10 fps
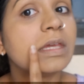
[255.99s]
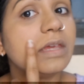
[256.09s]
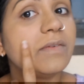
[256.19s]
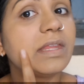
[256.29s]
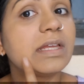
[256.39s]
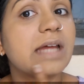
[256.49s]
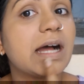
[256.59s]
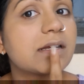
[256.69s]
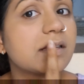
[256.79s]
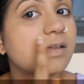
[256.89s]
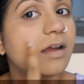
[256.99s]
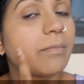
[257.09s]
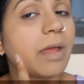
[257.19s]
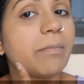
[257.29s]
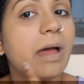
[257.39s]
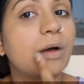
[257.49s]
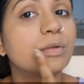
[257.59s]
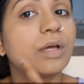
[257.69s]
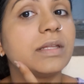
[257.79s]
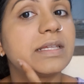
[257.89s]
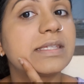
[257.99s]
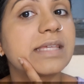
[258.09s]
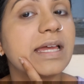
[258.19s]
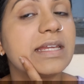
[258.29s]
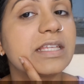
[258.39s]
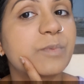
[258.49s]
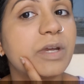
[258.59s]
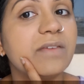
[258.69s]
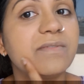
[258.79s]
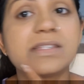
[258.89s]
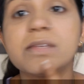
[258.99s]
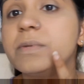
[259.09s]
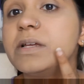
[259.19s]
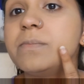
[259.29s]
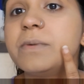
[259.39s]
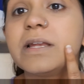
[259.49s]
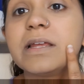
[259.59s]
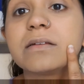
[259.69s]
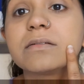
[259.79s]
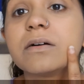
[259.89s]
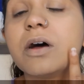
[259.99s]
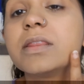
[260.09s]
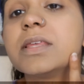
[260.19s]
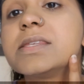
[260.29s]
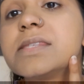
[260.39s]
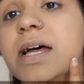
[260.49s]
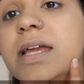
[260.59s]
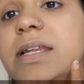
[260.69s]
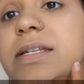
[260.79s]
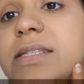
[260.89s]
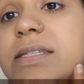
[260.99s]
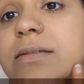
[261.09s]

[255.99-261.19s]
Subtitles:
even the darkness around my mouth on this side is pretty visible, but on this side it's